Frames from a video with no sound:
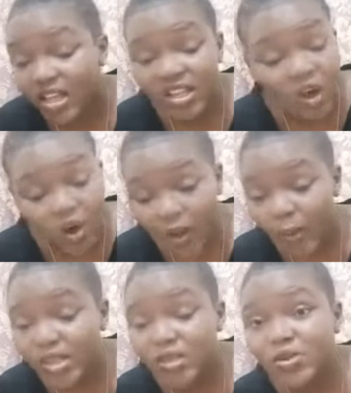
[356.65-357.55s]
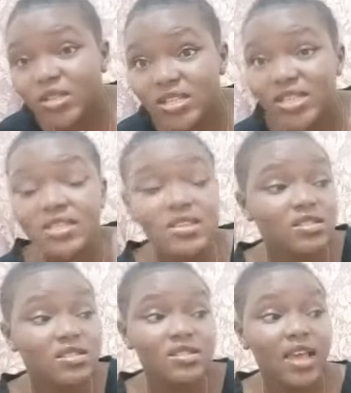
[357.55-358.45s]
Oh, I went through this and this
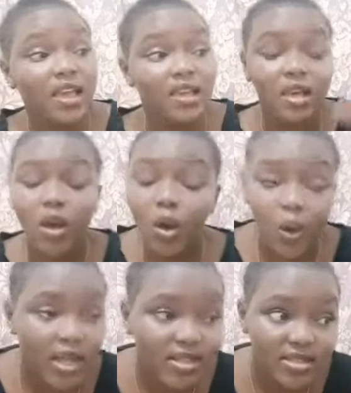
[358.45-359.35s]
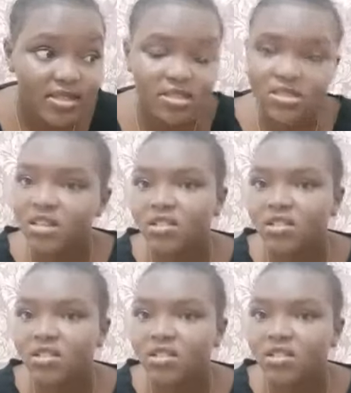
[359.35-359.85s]
today. Oh, I did this.